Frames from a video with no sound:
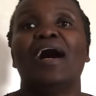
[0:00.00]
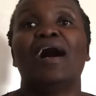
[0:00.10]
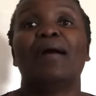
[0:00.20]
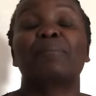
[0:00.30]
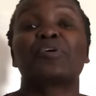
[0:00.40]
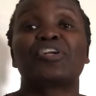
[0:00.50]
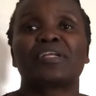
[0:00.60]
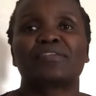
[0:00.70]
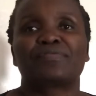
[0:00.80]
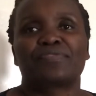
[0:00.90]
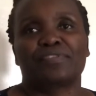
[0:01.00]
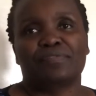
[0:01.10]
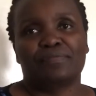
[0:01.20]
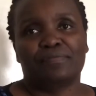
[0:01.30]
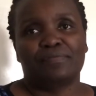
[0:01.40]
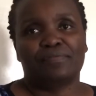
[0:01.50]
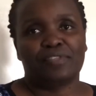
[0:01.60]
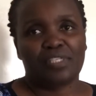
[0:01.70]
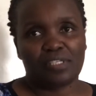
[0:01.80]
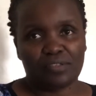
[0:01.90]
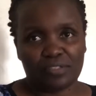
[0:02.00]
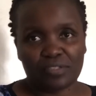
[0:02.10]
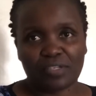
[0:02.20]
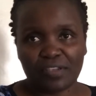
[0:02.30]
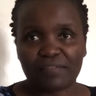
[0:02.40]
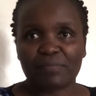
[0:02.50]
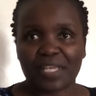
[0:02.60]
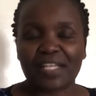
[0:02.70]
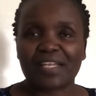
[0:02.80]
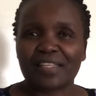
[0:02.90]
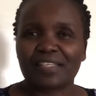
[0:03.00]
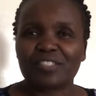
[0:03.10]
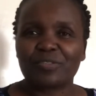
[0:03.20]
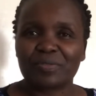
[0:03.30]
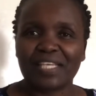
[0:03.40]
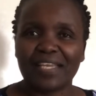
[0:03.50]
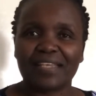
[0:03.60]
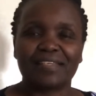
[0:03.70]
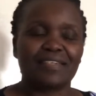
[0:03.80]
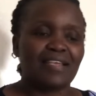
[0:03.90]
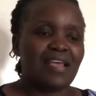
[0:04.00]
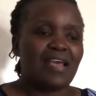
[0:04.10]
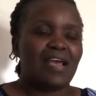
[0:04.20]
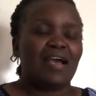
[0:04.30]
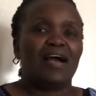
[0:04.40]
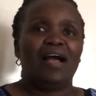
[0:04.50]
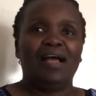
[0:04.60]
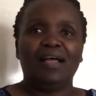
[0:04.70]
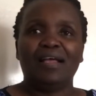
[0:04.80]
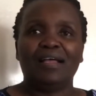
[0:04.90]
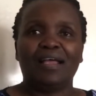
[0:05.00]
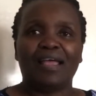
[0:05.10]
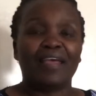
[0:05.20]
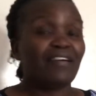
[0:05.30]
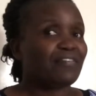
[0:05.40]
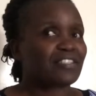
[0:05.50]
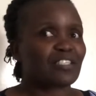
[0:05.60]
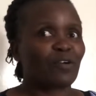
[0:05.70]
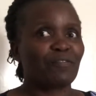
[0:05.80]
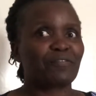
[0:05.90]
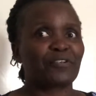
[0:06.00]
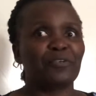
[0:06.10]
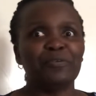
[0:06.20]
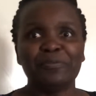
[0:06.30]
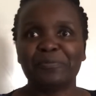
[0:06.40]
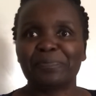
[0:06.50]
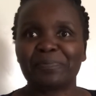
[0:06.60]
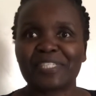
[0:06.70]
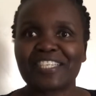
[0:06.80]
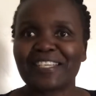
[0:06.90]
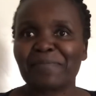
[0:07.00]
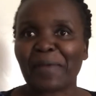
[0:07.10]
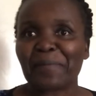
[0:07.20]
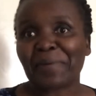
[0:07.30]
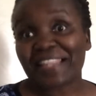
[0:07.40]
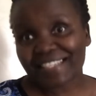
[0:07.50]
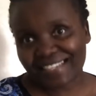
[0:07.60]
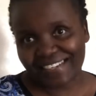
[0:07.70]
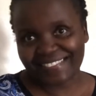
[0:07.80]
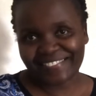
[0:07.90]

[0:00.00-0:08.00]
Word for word: I'm grateful for the Lord to give me another new day. Uh, I have a song for you, but in my mother tongue.